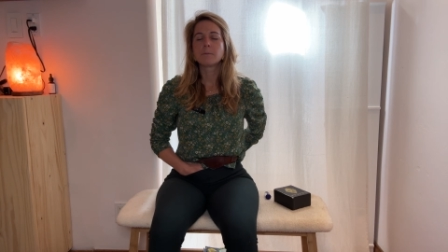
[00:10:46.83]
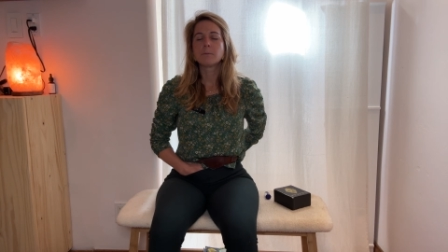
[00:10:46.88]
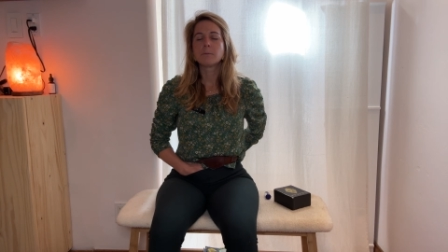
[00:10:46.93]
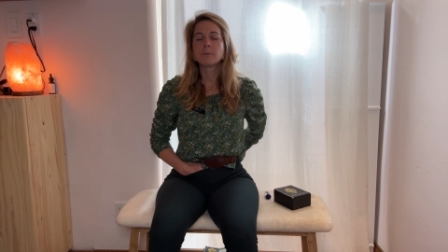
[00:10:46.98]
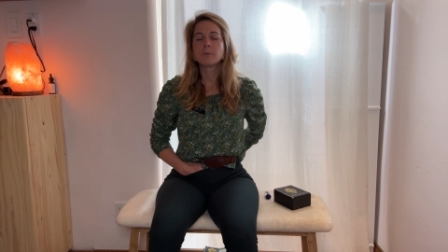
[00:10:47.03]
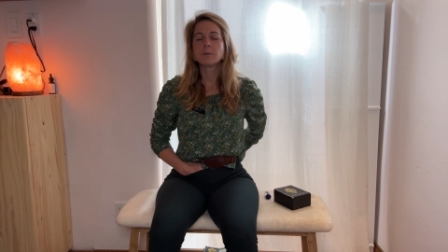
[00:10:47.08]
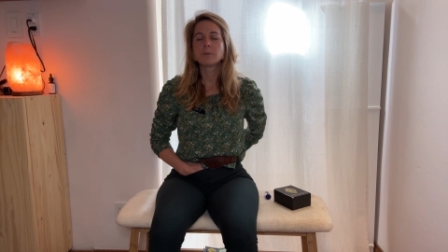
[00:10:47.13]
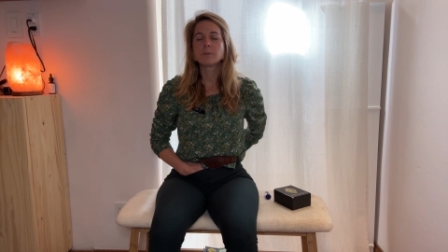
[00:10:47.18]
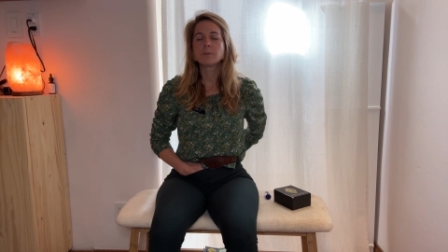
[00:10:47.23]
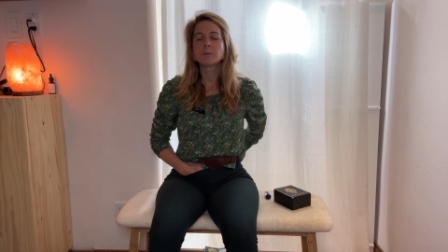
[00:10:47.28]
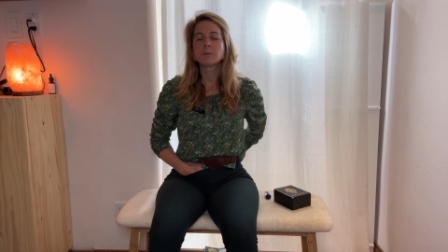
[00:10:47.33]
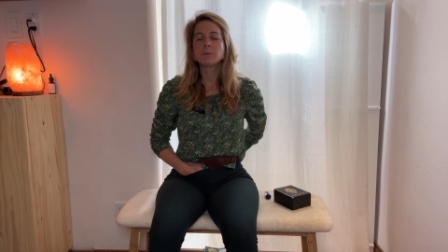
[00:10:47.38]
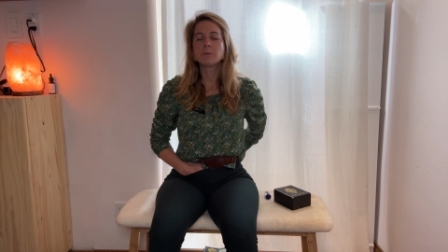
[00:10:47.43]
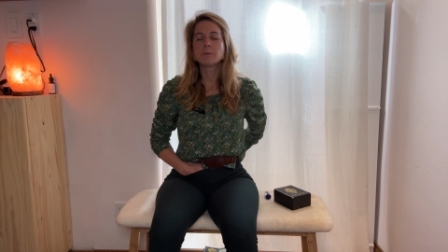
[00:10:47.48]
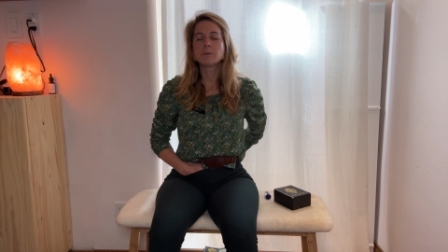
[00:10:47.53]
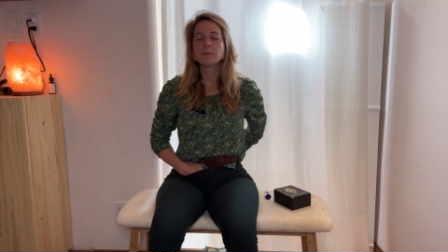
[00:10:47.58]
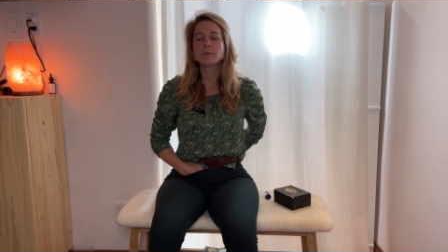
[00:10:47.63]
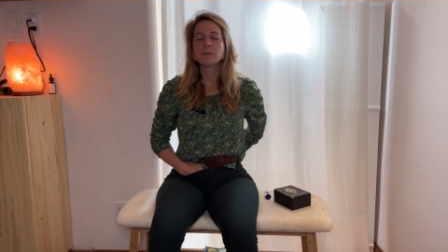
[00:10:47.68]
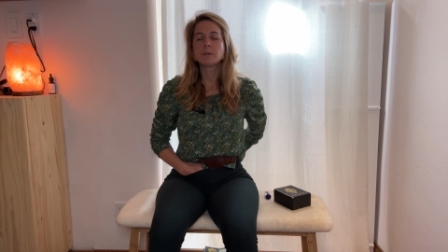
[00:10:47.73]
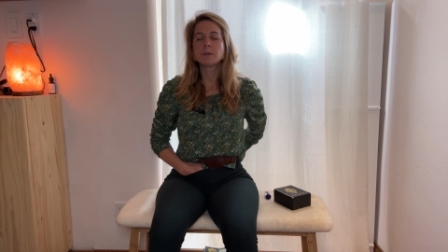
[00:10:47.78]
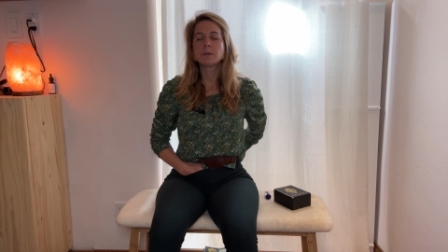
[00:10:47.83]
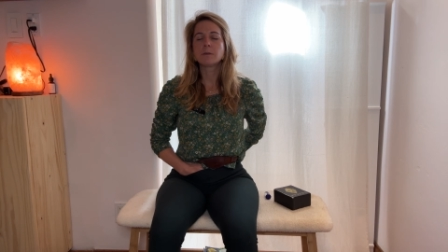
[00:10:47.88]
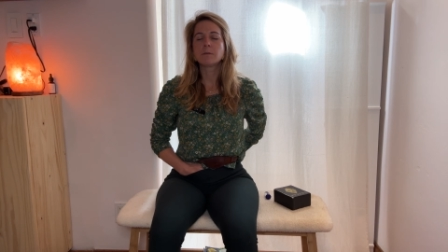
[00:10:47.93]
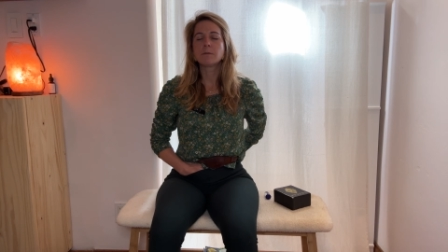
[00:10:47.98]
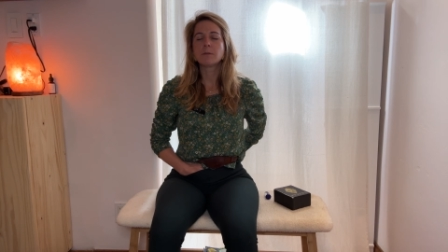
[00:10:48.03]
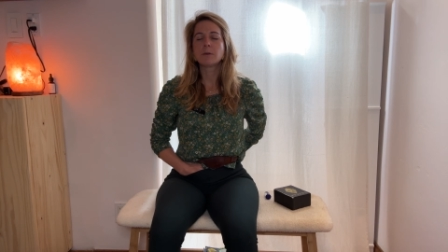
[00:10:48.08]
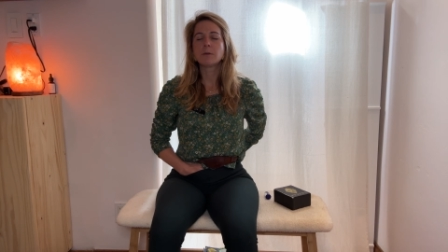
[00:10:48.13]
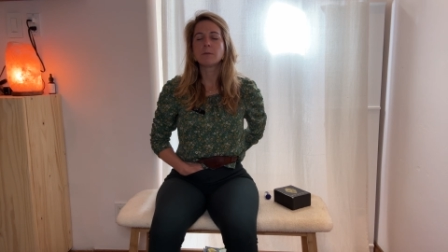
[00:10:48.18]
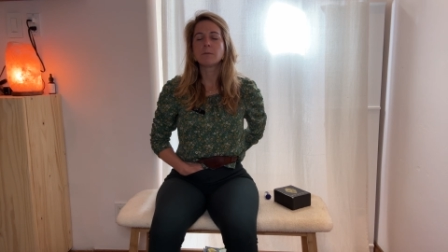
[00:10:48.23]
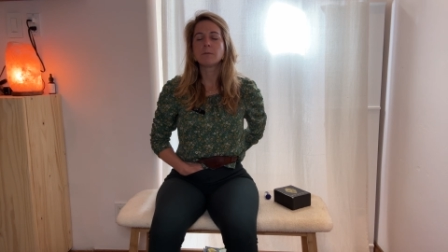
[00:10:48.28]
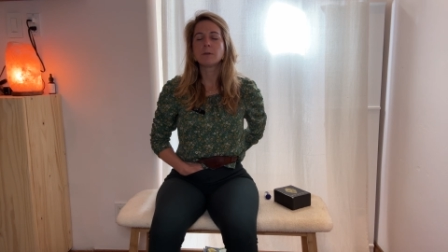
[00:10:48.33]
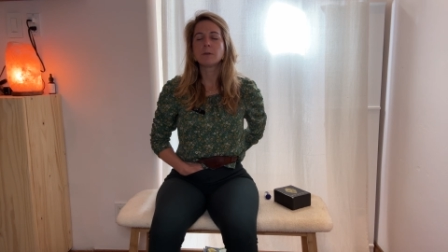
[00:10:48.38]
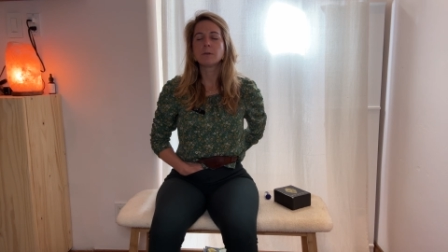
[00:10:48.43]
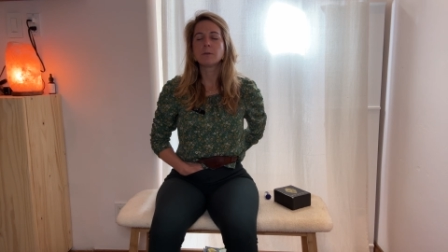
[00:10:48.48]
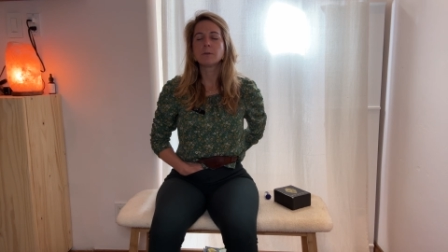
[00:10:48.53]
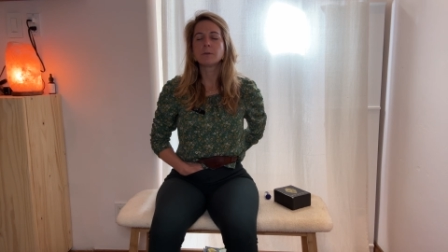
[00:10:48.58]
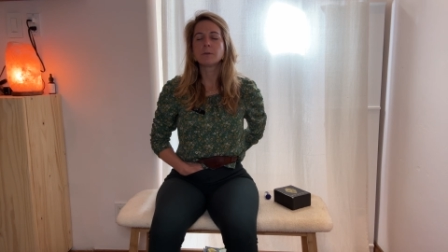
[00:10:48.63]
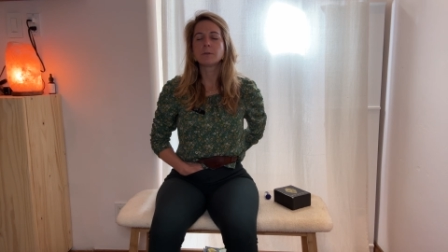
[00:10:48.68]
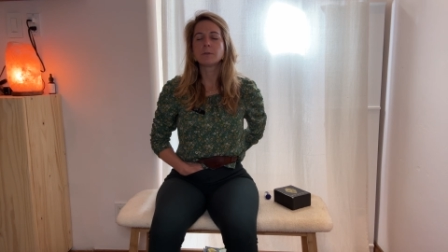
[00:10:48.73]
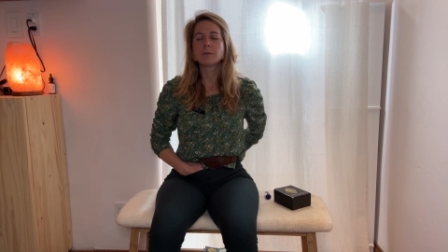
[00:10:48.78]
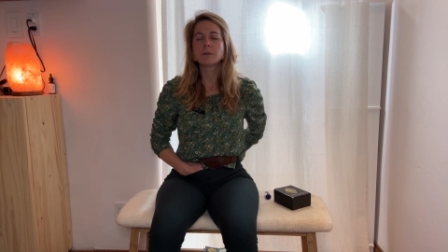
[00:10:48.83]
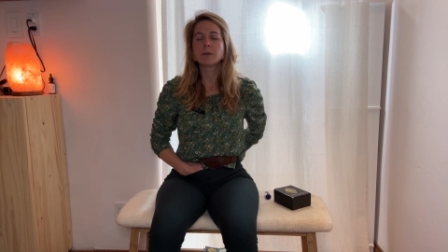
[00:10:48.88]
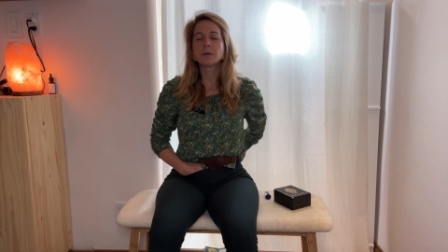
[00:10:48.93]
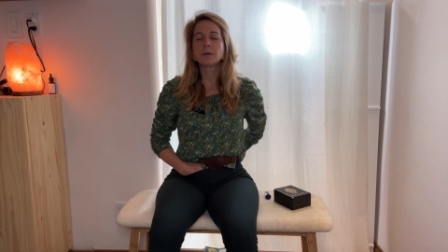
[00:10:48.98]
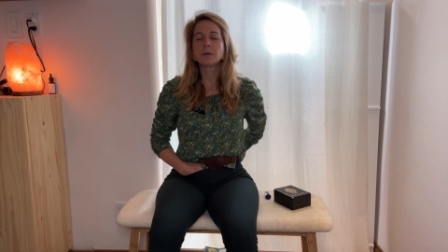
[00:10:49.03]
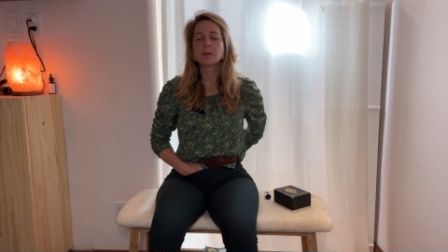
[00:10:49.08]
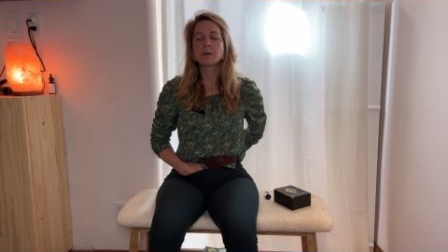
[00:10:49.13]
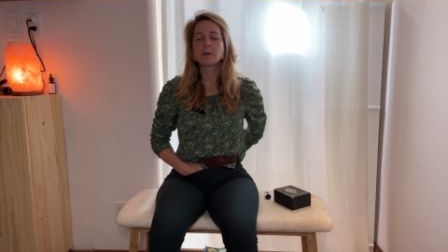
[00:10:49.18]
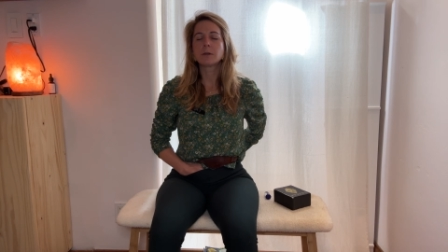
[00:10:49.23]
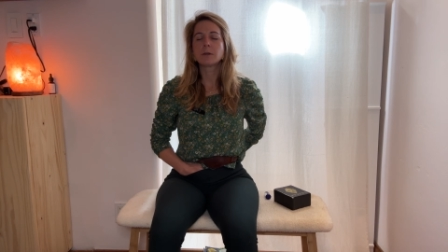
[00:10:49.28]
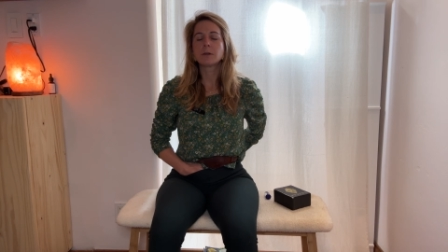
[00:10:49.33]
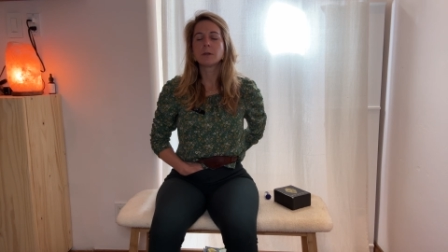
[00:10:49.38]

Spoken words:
Or just noticing if there feels like